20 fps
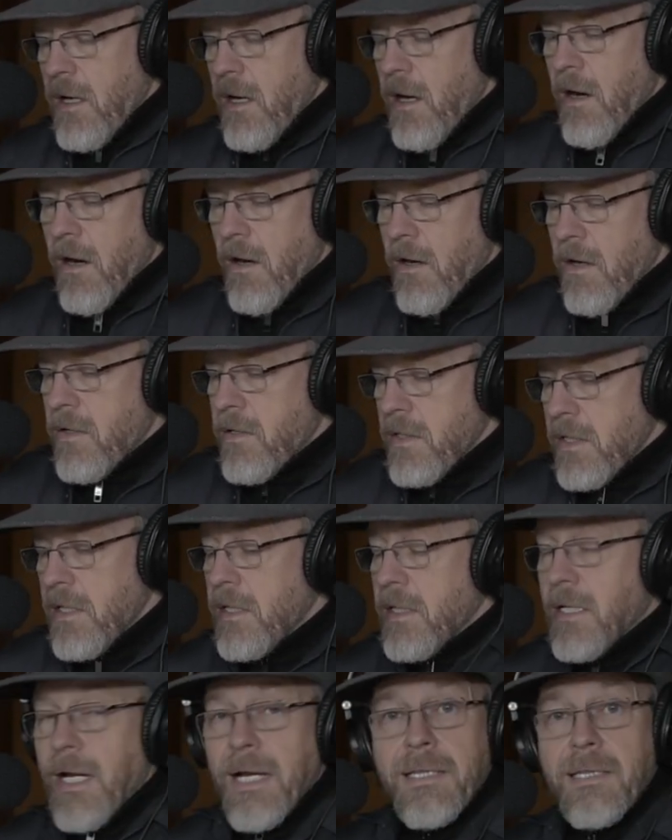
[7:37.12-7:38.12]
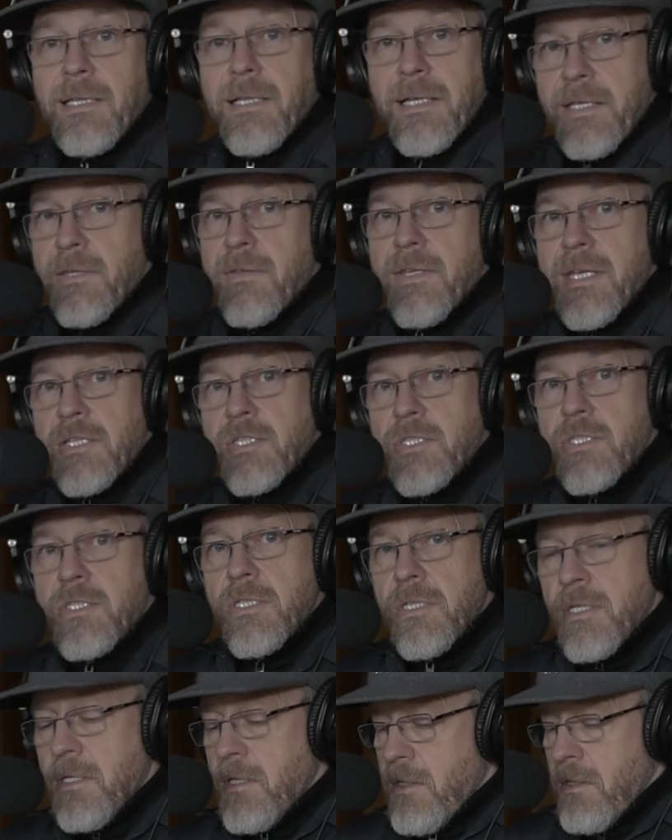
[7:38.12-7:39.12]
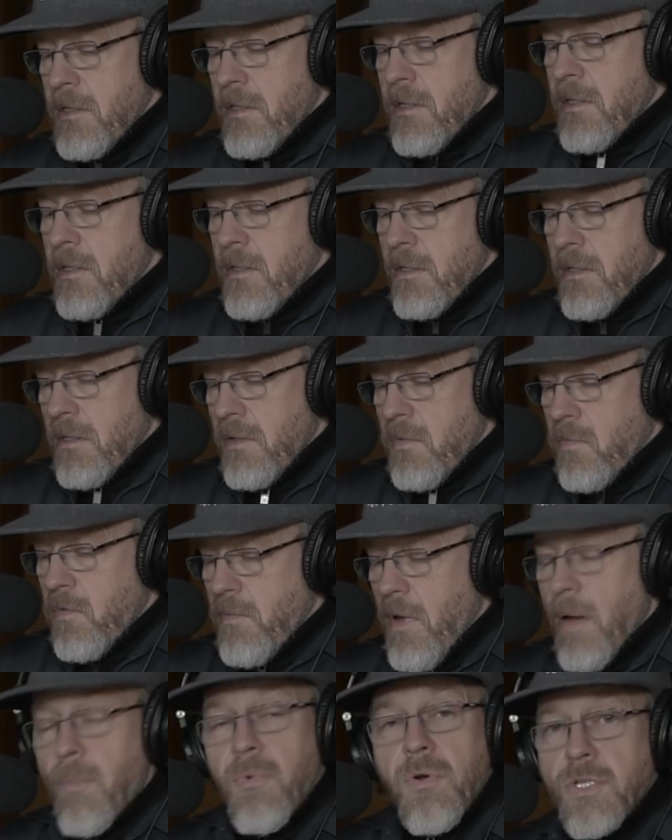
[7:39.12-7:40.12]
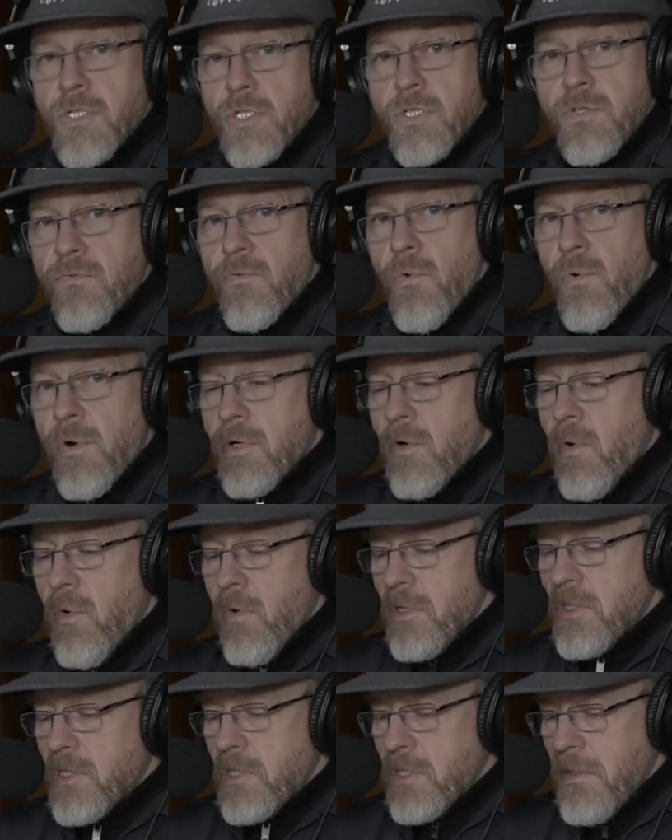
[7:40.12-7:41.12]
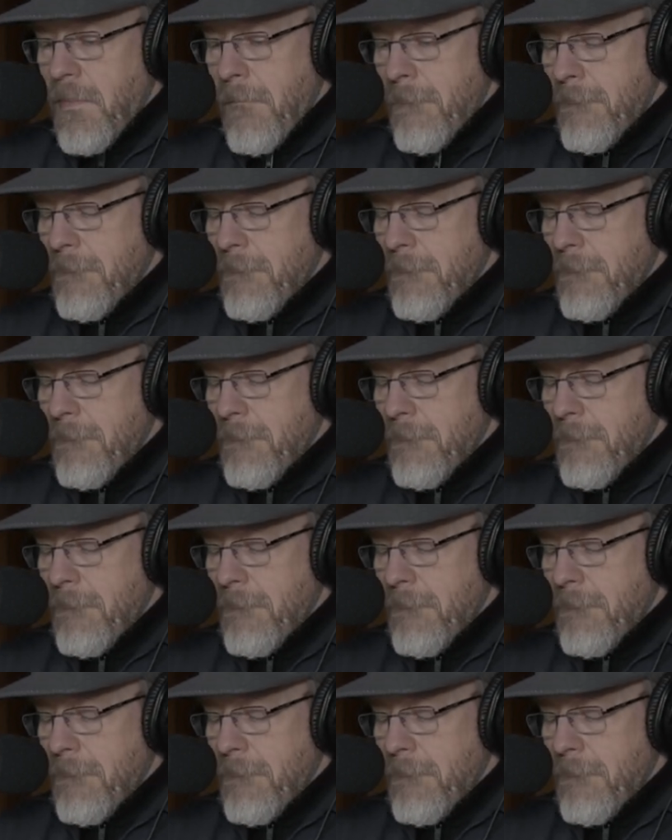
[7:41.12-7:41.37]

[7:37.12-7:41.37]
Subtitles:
are kind of like this. Remember, it's just 4 chords.